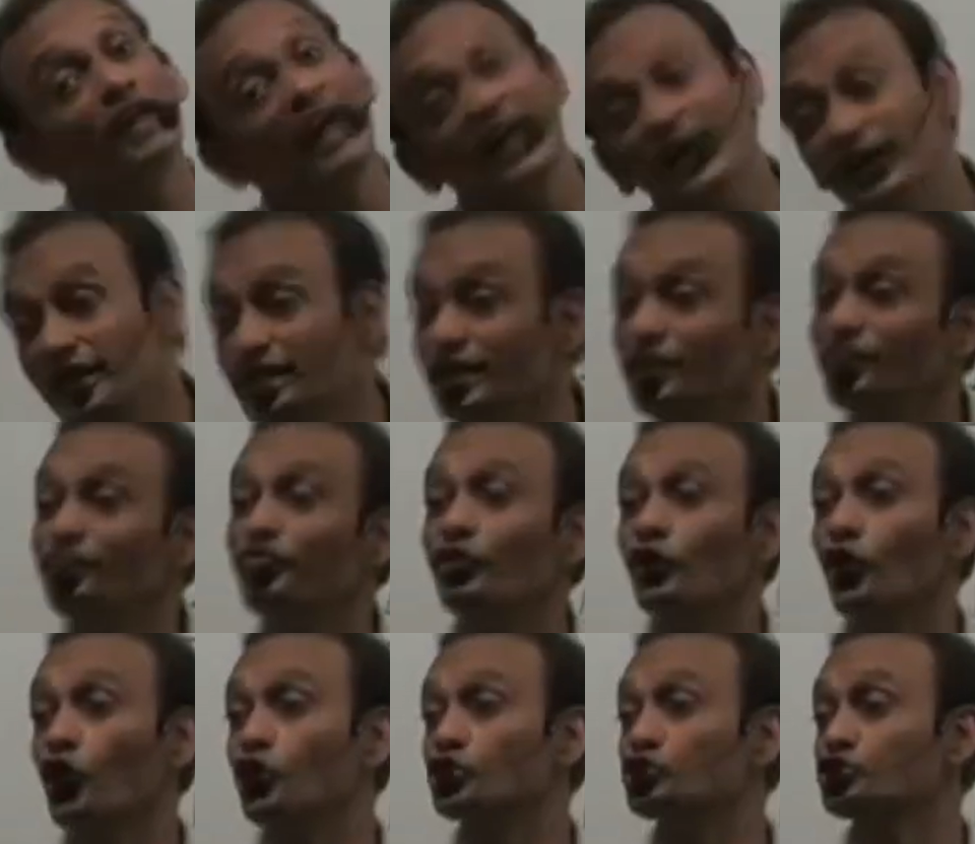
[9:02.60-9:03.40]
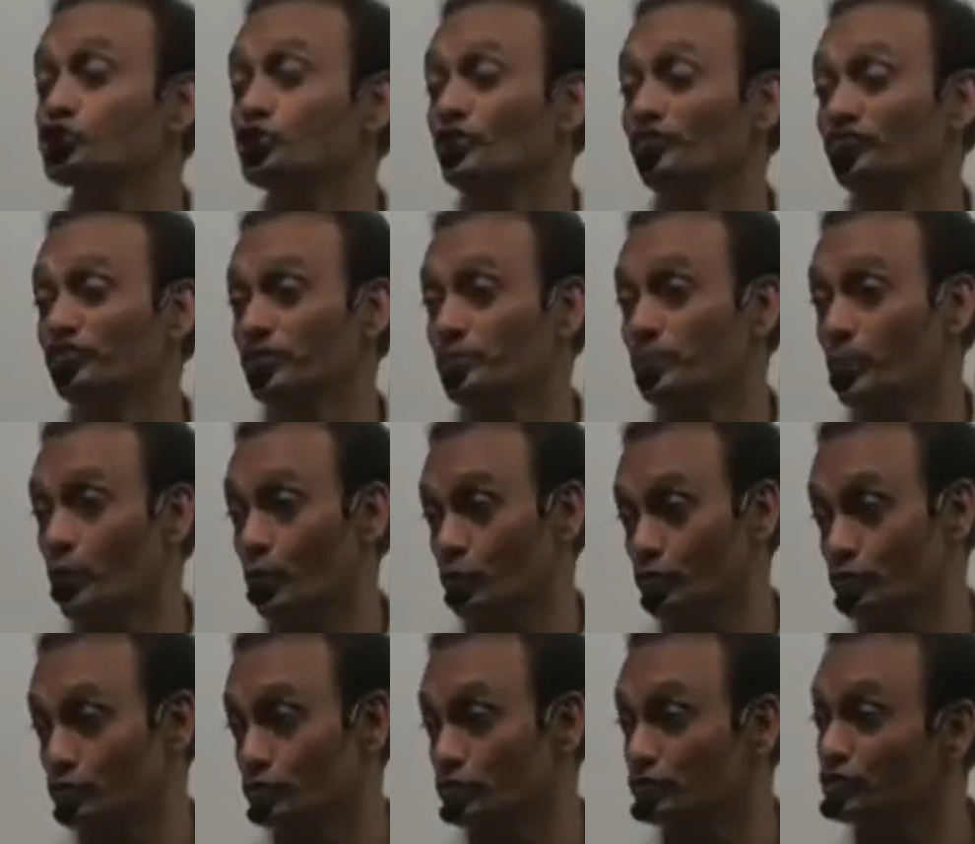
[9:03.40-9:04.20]
relative velocity of the
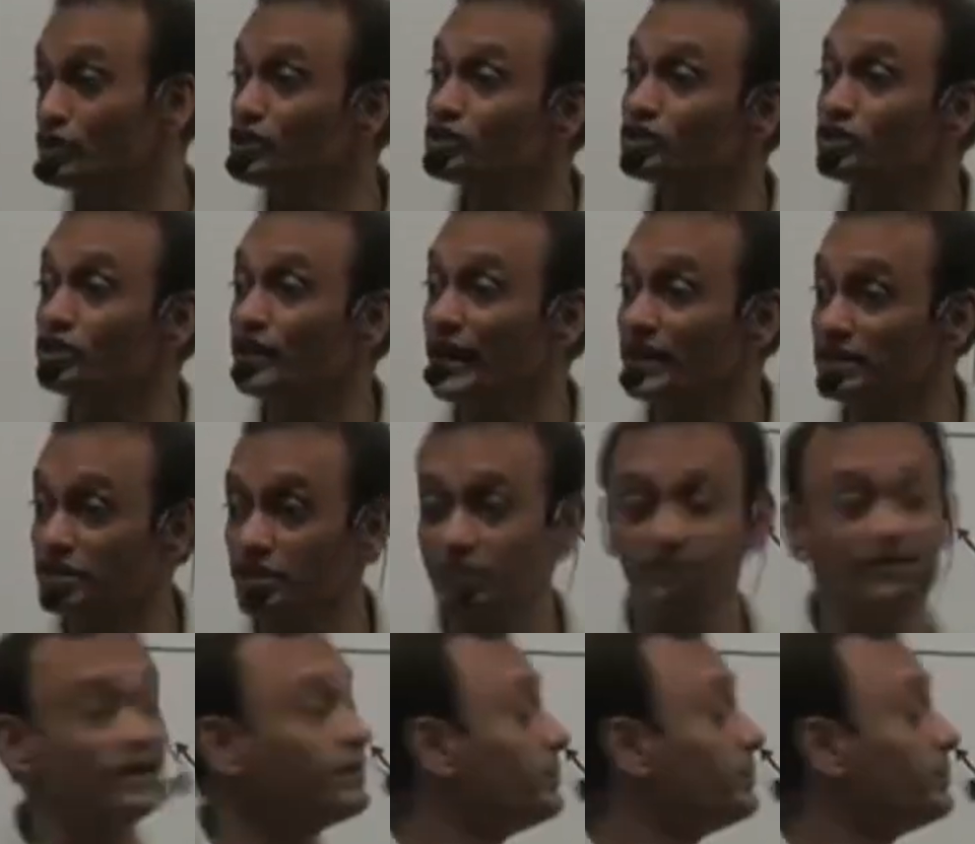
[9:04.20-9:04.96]
boat. This direction